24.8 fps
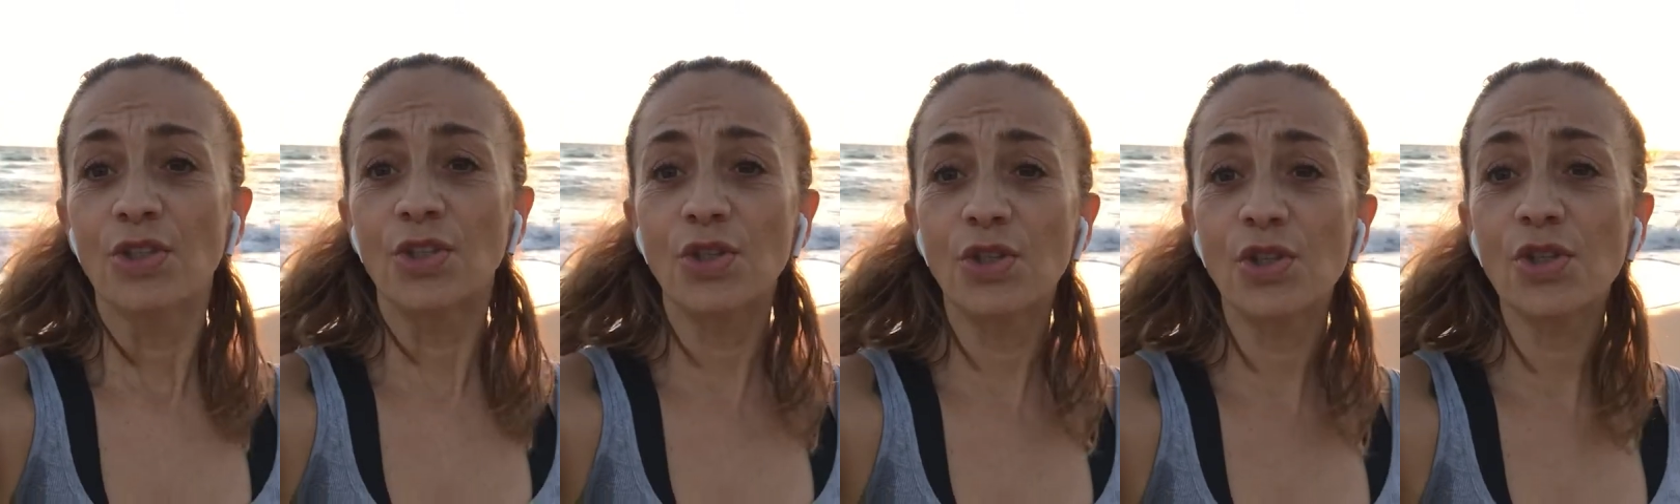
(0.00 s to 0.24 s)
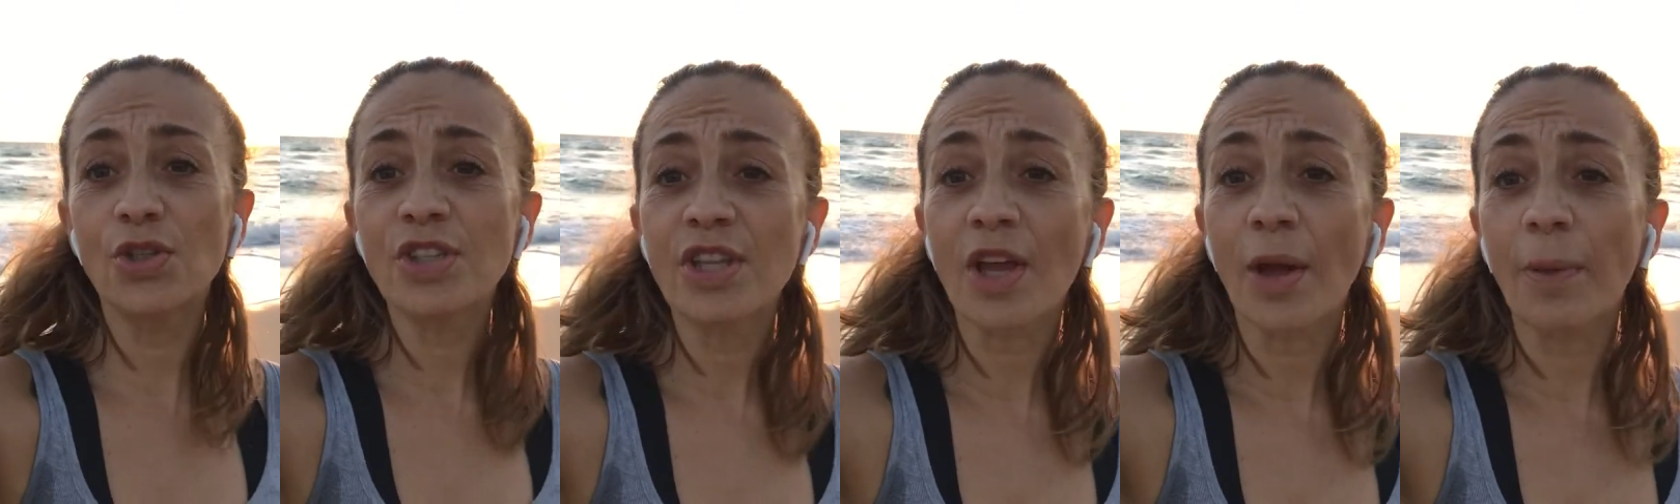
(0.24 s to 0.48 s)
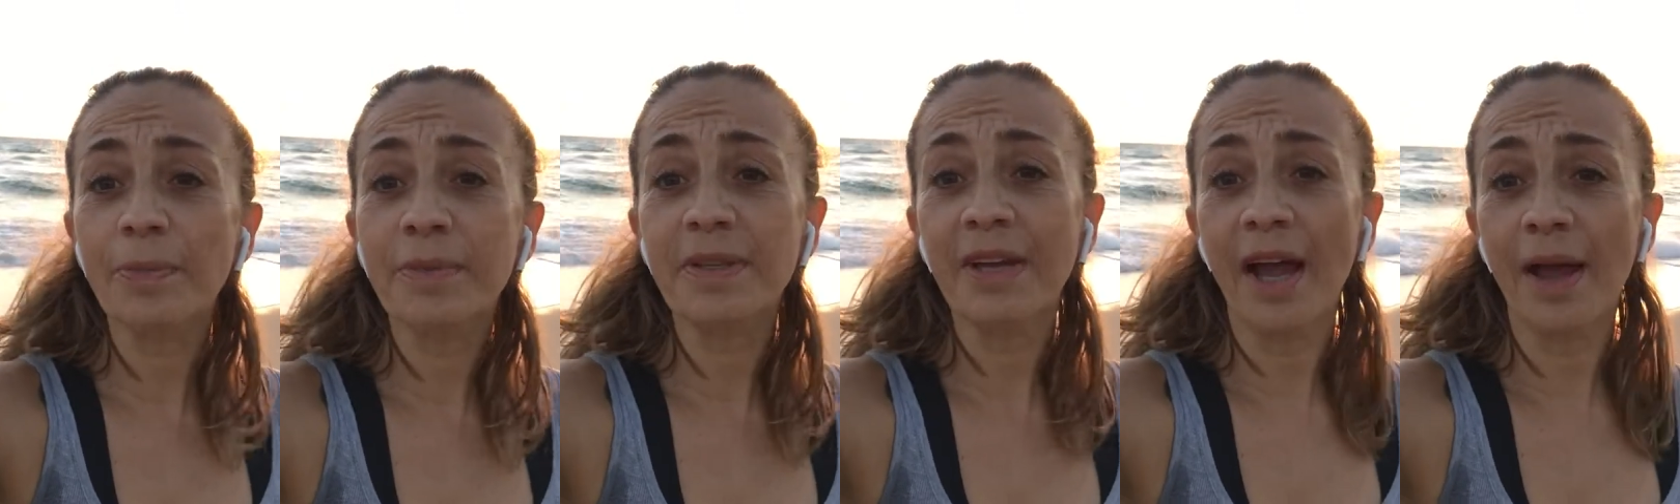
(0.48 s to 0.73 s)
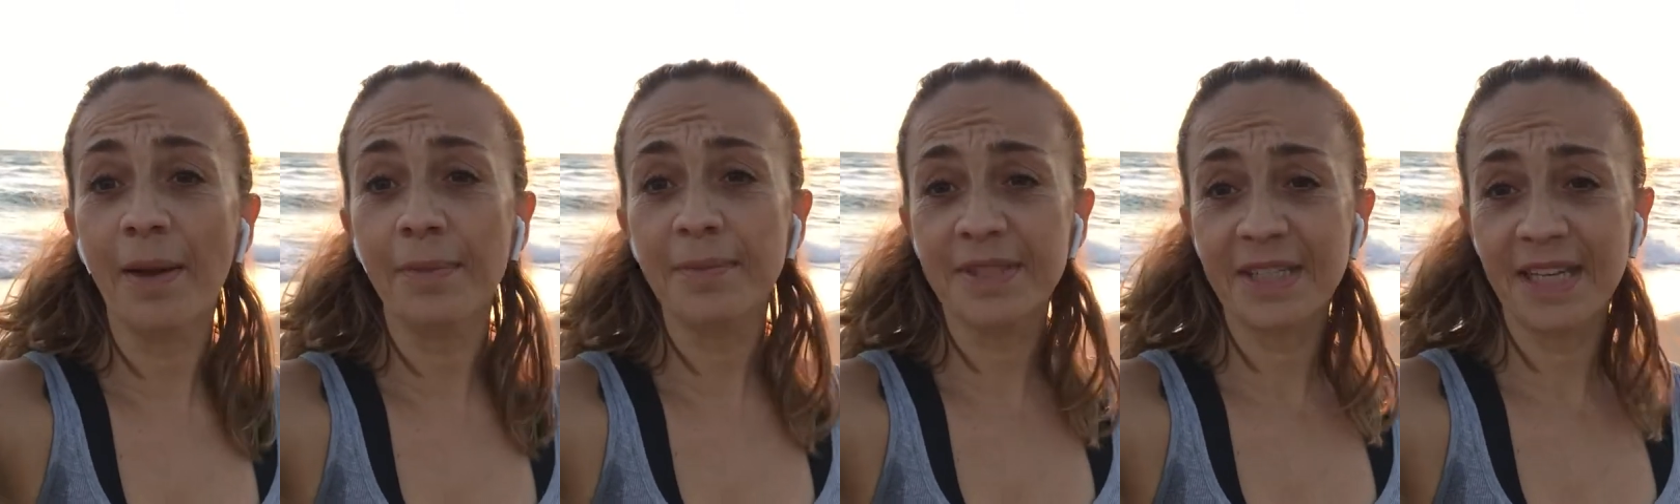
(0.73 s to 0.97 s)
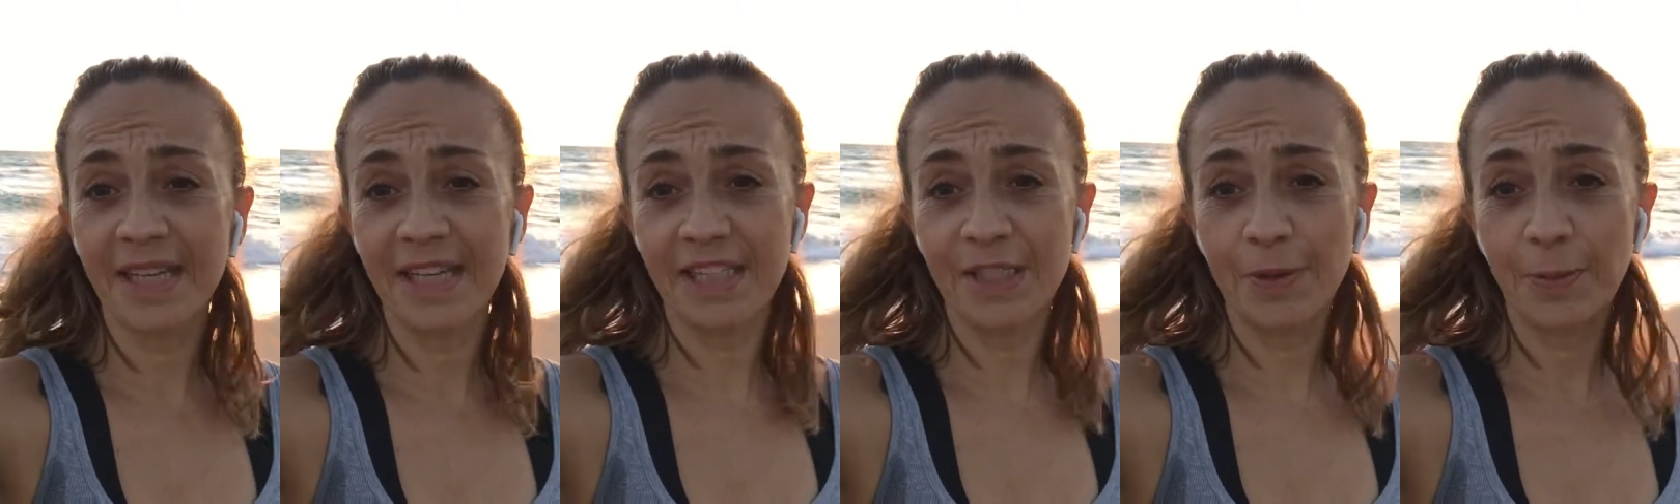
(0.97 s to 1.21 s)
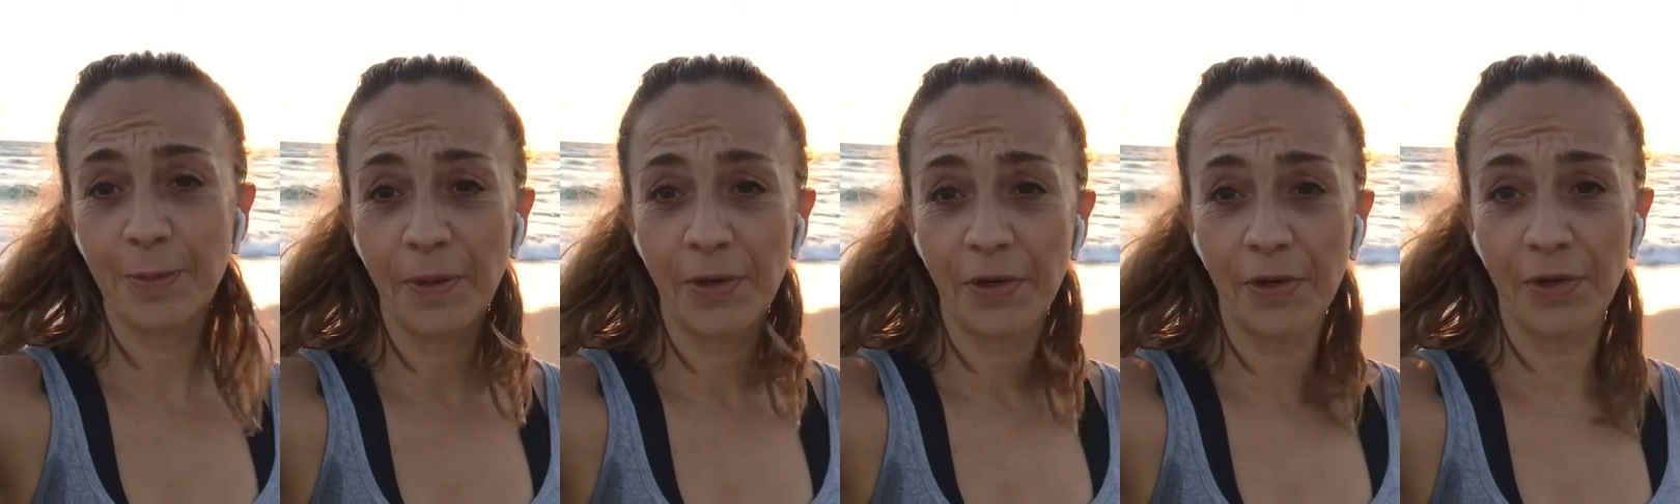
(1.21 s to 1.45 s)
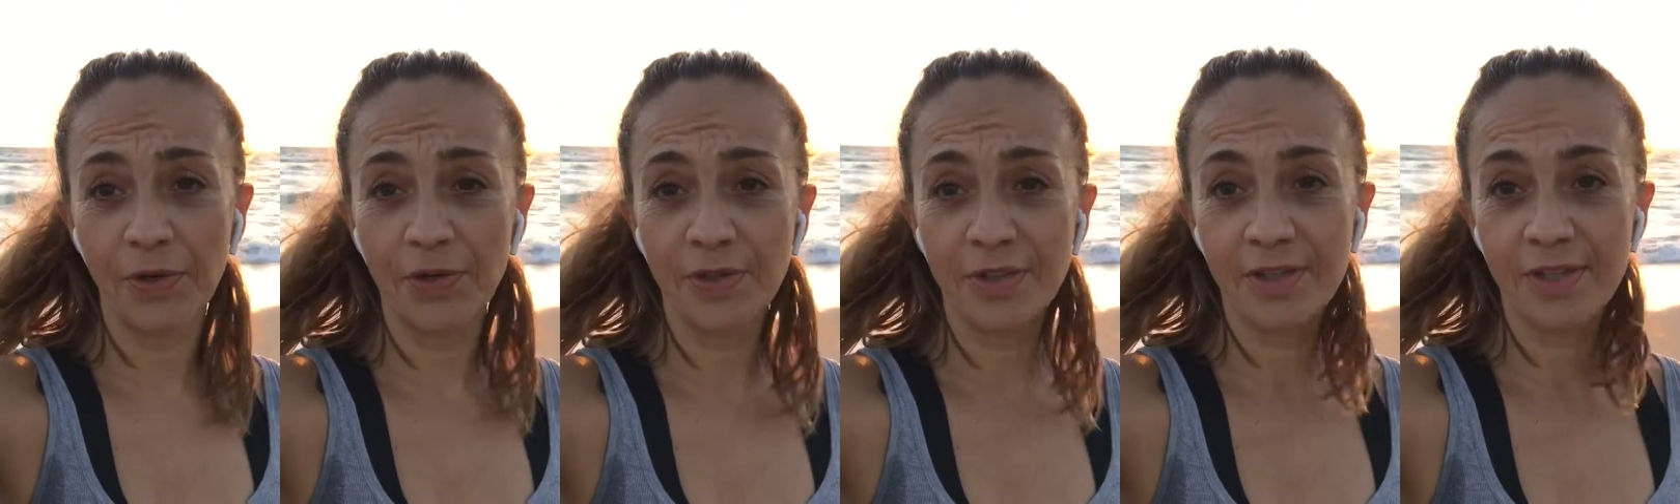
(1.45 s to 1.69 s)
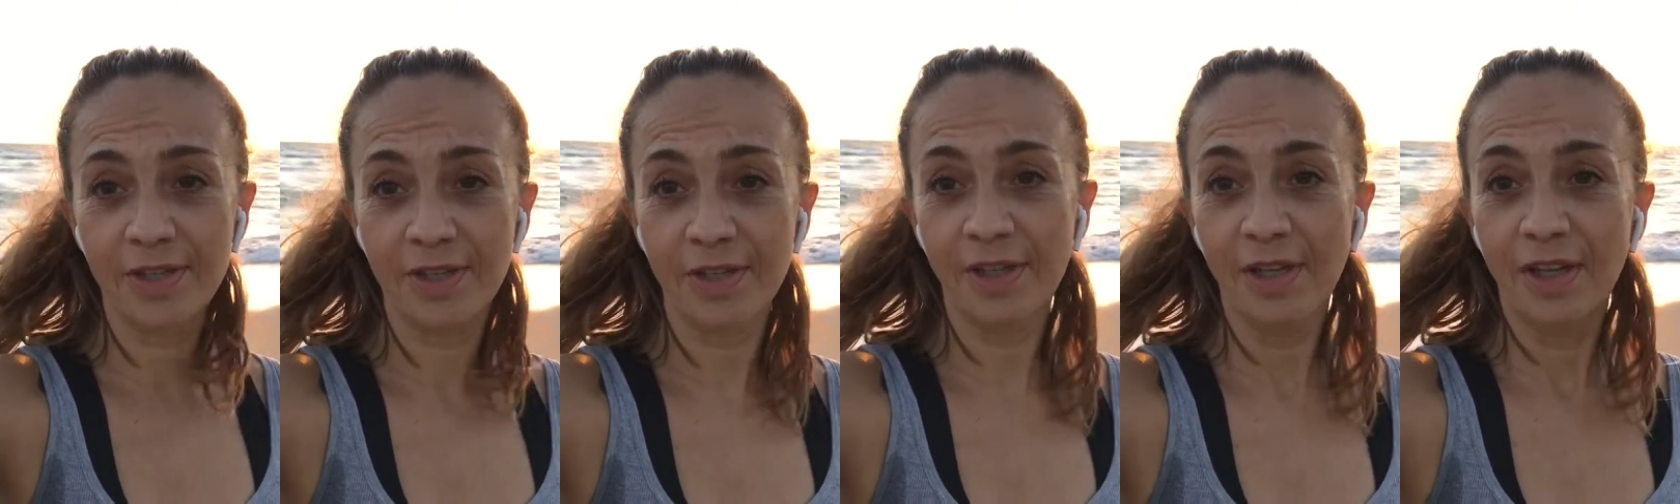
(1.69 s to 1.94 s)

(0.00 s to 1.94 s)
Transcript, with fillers: Do you sometimes experience